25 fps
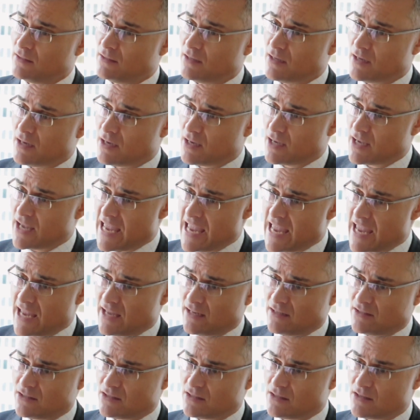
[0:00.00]

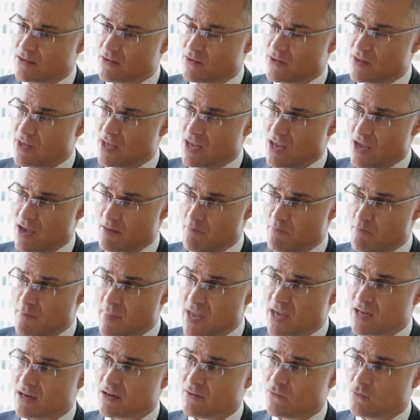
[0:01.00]
and the
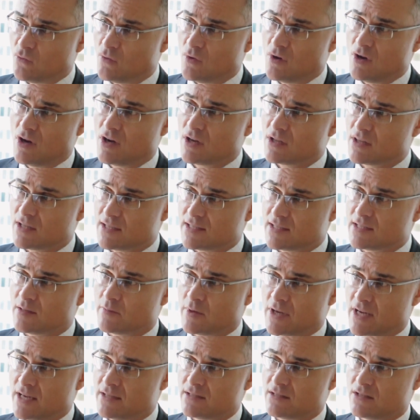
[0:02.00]
amount of work that
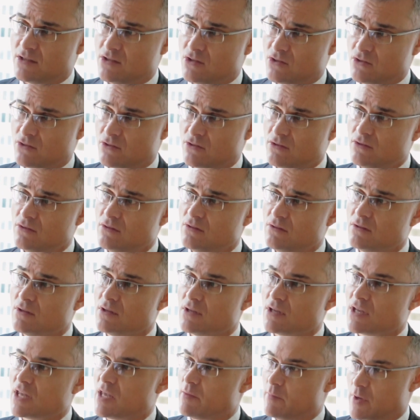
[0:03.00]
someone has to do
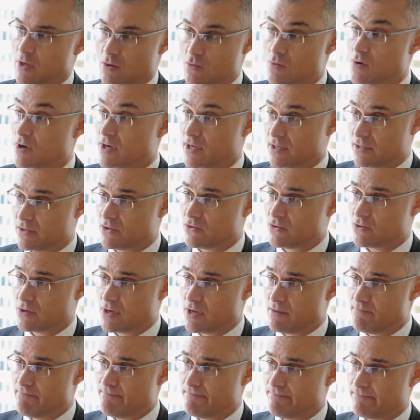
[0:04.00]
can be quite
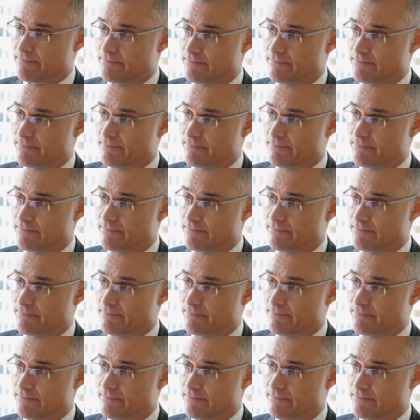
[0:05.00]
extreme.